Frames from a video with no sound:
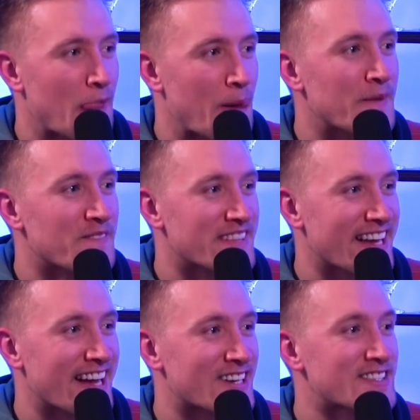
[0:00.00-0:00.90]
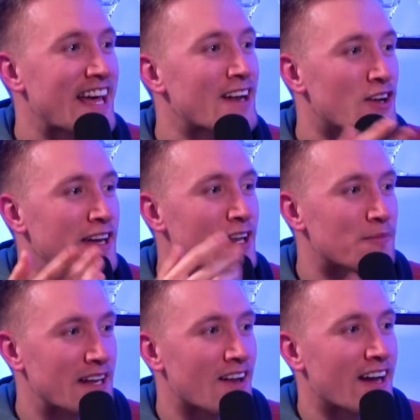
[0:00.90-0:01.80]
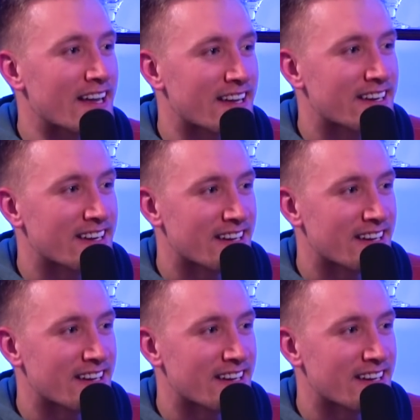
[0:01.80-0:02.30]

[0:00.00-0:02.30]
Oh, question it because they're looking at me like.